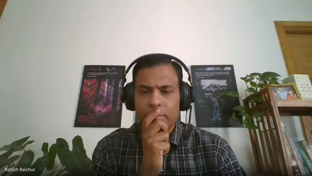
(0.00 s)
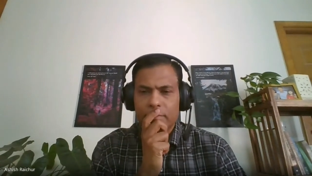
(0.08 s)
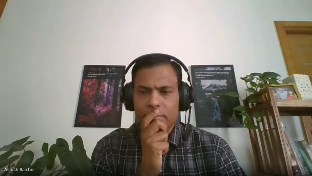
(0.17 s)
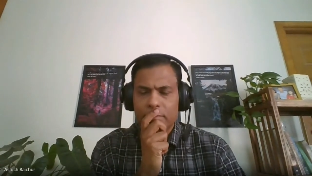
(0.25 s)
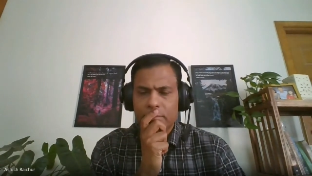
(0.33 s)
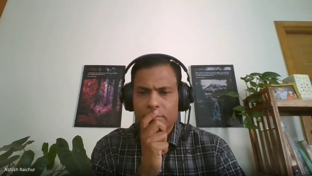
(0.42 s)

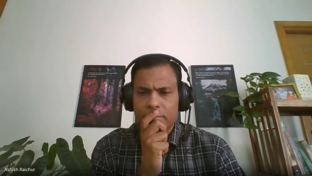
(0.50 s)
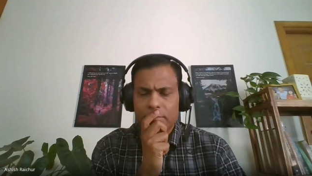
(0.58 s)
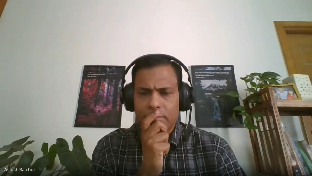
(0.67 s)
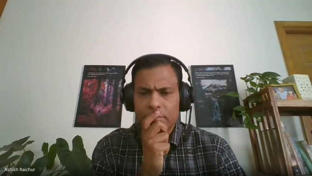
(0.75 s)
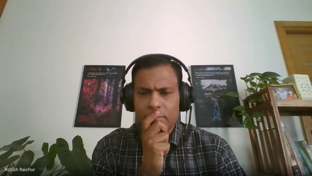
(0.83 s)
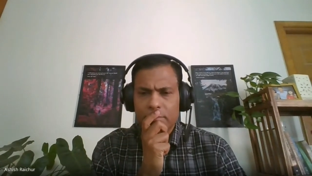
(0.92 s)

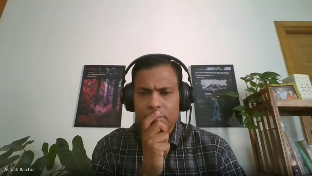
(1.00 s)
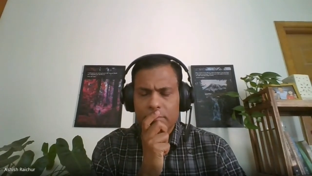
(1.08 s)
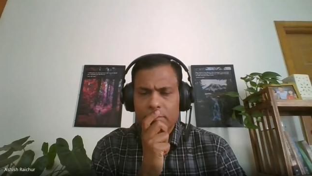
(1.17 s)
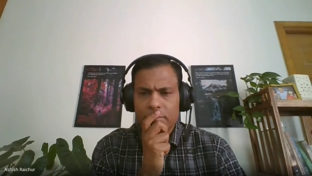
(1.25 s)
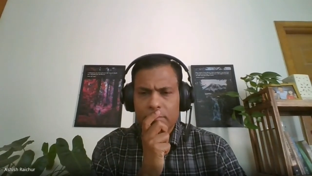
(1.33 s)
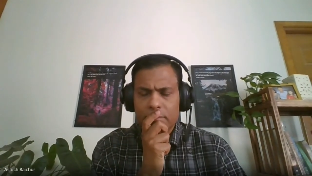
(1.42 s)

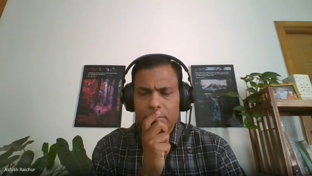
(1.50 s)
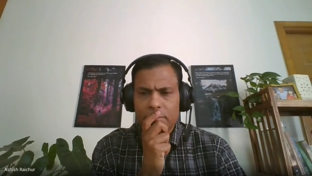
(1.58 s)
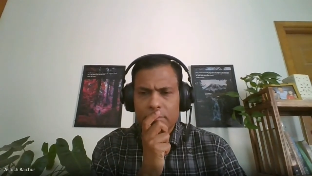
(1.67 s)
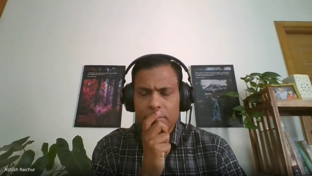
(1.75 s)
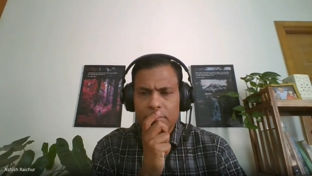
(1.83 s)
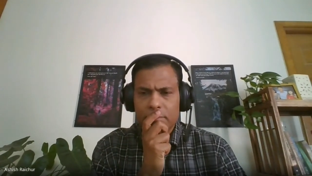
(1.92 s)

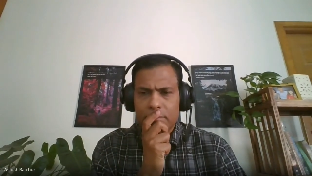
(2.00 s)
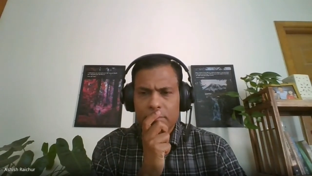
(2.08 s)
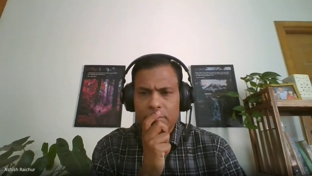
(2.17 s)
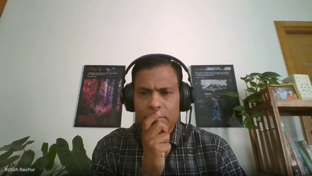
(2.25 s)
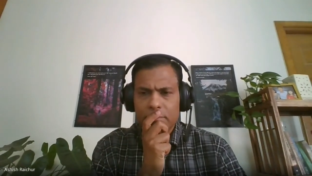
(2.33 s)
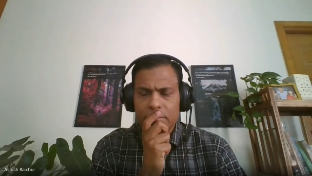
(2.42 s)

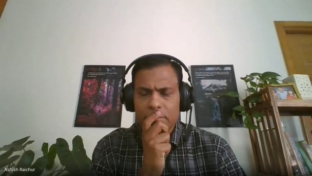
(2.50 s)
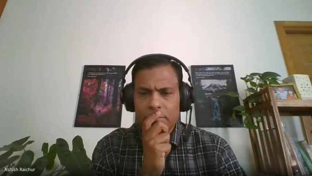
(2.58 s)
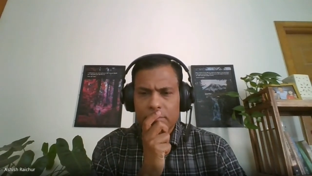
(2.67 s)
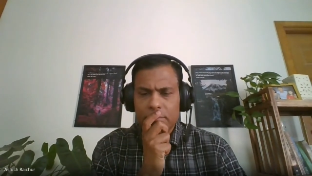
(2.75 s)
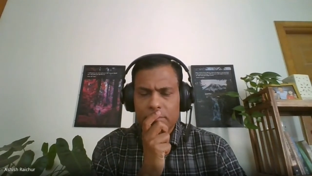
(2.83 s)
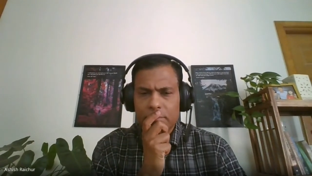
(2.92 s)

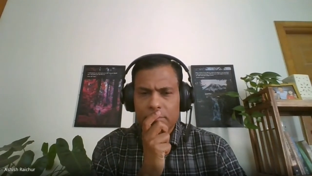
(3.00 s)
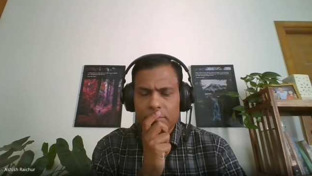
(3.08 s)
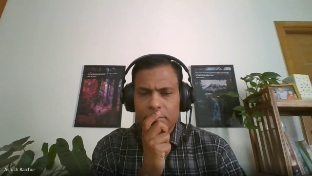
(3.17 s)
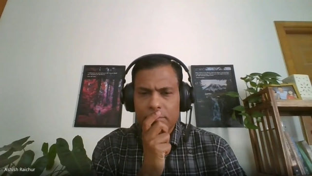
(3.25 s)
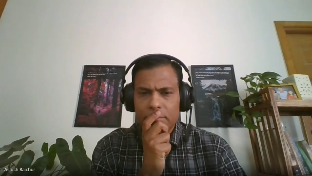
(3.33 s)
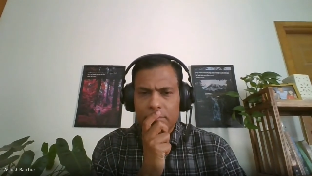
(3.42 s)

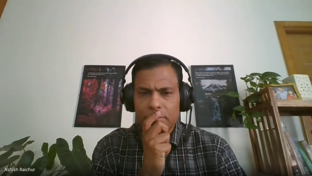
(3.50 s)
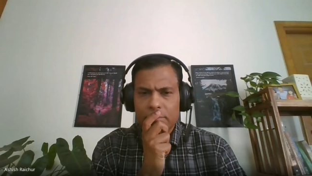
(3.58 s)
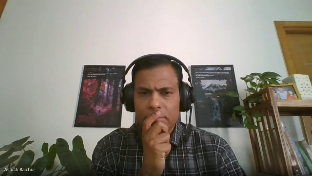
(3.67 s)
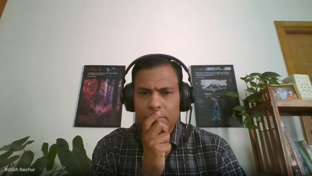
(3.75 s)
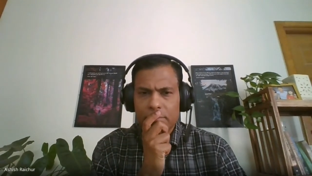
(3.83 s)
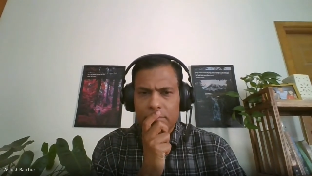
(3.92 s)

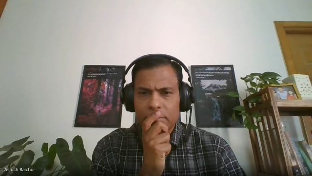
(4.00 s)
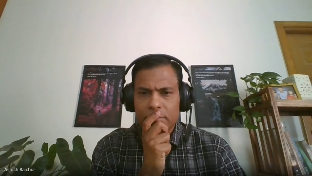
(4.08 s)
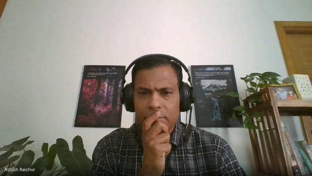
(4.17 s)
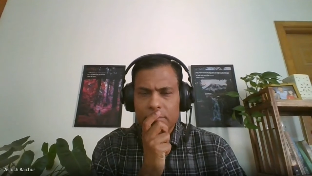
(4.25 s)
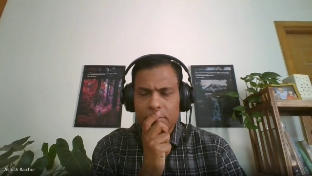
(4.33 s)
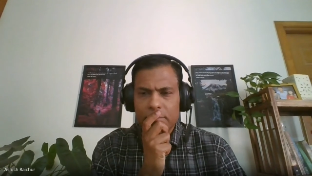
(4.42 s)

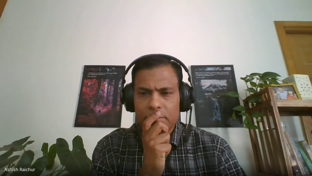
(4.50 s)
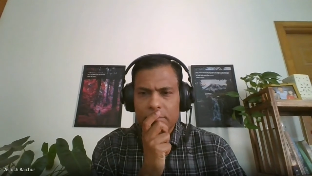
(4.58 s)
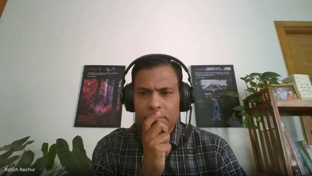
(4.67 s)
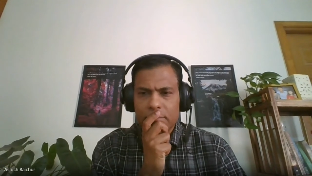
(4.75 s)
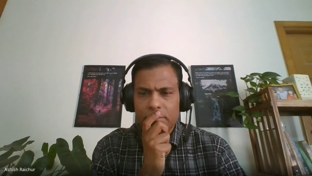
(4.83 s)
No one is speaking in this clip.